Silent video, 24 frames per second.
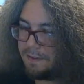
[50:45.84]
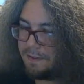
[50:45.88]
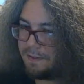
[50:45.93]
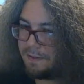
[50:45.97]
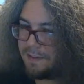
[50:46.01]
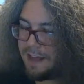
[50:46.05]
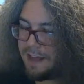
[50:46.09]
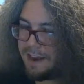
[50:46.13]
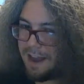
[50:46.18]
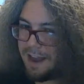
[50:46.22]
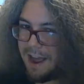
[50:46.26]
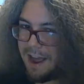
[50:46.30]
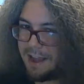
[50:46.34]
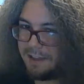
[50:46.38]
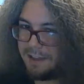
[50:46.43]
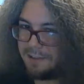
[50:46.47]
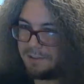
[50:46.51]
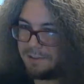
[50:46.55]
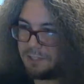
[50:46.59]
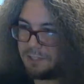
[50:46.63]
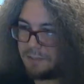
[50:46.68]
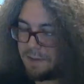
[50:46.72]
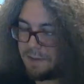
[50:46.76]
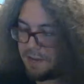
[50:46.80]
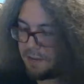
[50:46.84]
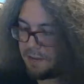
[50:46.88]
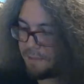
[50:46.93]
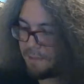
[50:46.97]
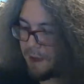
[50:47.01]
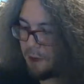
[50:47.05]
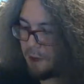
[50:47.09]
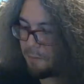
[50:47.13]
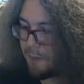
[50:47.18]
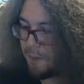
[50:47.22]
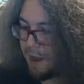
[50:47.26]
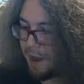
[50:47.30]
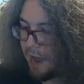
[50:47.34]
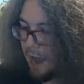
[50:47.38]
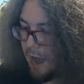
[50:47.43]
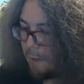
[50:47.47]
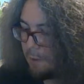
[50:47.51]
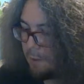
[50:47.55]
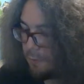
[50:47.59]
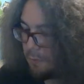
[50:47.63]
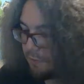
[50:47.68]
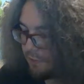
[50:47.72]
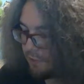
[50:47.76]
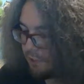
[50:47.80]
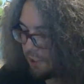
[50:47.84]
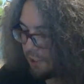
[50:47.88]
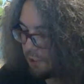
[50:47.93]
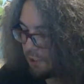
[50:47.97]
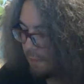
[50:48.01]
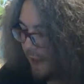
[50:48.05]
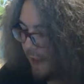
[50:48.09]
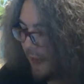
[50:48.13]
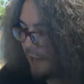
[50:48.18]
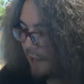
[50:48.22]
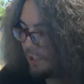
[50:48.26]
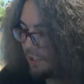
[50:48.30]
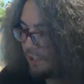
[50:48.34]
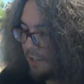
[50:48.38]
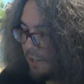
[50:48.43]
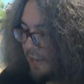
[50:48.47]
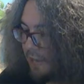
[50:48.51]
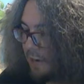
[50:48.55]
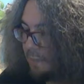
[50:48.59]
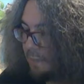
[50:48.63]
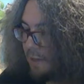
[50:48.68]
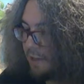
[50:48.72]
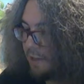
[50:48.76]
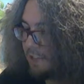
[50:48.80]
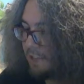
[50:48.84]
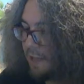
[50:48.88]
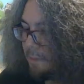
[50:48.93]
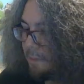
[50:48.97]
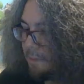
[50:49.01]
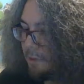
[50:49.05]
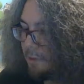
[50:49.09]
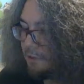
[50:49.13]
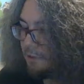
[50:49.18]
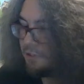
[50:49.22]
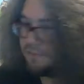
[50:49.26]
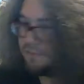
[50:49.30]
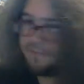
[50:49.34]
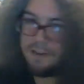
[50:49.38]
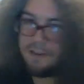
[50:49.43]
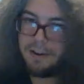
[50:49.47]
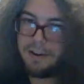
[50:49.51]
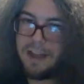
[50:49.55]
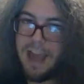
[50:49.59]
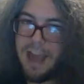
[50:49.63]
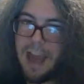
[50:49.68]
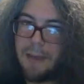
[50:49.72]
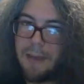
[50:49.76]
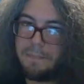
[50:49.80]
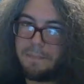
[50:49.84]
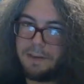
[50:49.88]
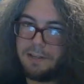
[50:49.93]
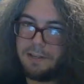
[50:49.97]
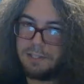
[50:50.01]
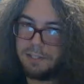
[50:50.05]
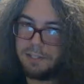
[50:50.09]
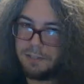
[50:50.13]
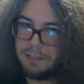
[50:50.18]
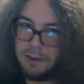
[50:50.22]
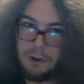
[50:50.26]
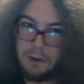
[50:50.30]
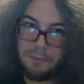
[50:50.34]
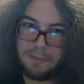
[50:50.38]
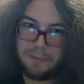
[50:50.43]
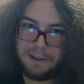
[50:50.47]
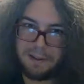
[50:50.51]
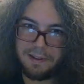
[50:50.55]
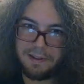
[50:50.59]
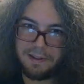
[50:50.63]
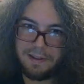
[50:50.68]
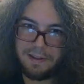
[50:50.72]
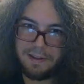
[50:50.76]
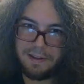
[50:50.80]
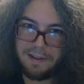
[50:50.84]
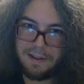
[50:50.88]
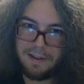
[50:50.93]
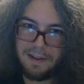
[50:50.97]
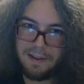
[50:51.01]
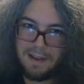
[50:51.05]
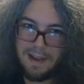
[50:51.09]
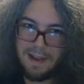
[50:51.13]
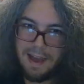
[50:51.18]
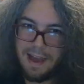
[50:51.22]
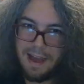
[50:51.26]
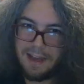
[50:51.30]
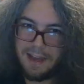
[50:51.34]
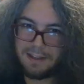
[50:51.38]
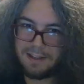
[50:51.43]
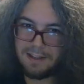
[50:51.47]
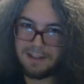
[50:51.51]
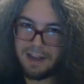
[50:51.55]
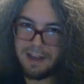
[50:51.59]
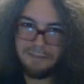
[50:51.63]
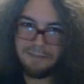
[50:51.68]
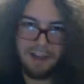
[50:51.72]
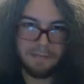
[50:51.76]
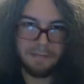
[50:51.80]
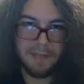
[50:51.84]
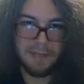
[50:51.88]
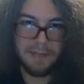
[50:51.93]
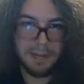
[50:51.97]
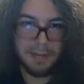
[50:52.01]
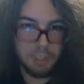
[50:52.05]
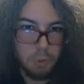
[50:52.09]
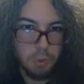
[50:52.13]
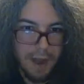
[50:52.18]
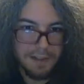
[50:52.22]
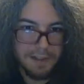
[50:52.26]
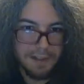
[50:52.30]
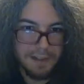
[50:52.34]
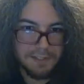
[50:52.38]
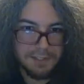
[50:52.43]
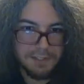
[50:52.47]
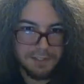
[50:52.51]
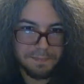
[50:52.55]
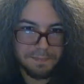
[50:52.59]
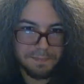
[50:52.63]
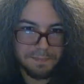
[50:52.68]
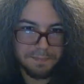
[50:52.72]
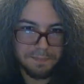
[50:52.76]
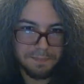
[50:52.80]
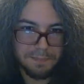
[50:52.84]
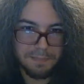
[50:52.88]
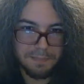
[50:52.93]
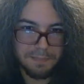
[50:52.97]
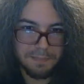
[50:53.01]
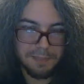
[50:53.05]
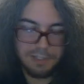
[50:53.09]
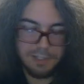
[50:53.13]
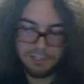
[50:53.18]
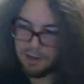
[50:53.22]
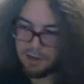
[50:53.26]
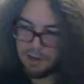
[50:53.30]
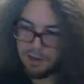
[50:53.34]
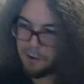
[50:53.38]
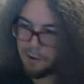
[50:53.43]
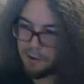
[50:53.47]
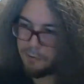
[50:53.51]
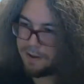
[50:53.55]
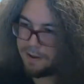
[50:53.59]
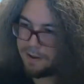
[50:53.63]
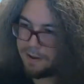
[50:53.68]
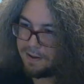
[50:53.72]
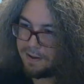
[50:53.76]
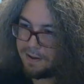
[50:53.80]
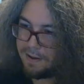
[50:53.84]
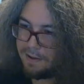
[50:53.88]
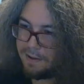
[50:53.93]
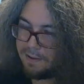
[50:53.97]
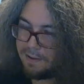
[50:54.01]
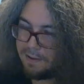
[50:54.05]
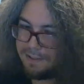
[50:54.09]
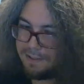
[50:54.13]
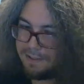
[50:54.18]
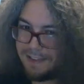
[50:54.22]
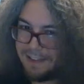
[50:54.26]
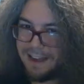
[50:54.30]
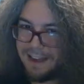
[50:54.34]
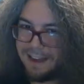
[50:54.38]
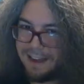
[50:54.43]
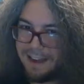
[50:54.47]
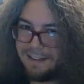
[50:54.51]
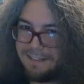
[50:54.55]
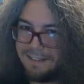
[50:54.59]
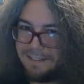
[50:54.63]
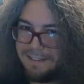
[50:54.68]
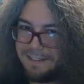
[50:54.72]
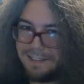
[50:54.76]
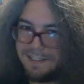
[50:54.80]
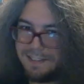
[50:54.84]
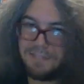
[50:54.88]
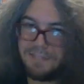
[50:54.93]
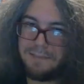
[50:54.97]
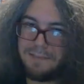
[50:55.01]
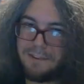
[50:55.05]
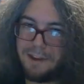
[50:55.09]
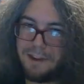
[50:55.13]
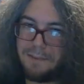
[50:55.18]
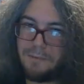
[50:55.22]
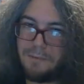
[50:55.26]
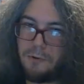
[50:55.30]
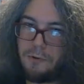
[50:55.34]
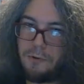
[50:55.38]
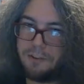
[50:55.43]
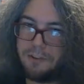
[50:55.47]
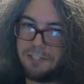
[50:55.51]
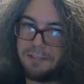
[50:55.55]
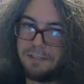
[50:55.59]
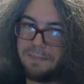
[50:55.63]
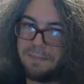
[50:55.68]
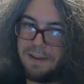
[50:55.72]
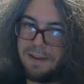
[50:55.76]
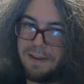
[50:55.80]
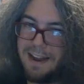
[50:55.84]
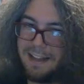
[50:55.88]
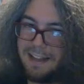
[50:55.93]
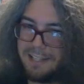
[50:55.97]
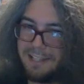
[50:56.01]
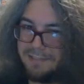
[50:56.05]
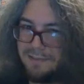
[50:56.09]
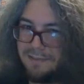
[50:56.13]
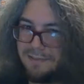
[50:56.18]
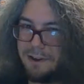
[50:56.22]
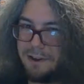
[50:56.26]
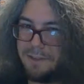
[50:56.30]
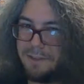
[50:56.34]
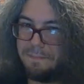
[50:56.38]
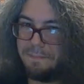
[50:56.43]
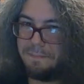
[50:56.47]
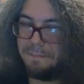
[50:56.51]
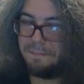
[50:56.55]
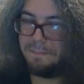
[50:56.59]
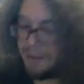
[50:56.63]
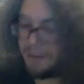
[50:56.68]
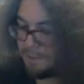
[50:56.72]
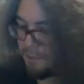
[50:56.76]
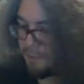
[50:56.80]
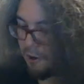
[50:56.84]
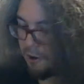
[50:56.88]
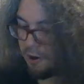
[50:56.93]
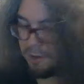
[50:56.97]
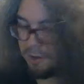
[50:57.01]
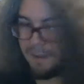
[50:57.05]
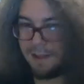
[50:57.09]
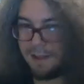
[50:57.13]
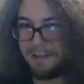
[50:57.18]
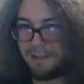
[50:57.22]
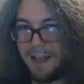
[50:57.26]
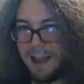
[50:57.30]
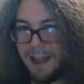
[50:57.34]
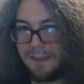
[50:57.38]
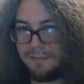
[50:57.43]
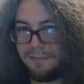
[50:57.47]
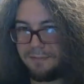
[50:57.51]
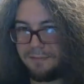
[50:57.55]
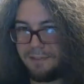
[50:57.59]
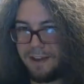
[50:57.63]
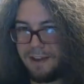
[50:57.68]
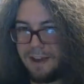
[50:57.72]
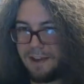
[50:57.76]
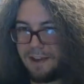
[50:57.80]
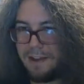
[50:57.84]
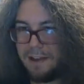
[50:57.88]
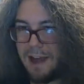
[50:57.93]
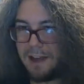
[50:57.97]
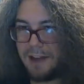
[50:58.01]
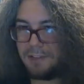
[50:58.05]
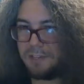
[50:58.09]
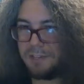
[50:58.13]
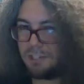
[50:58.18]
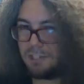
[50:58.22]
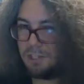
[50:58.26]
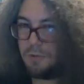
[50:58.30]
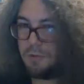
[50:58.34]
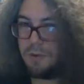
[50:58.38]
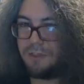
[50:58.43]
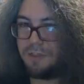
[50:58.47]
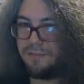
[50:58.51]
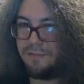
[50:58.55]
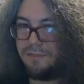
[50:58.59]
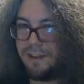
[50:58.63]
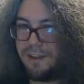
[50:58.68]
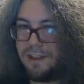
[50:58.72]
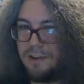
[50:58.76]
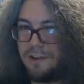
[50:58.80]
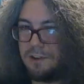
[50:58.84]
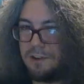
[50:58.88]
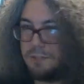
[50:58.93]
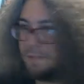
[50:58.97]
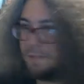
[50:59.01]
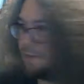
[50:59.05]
that I speak about my hobby with such passion that it makes that person very happy to know me. And I've gotten that twice. So, yeah, this is very important to me, and it's a very big part of my life, not just doing the videos,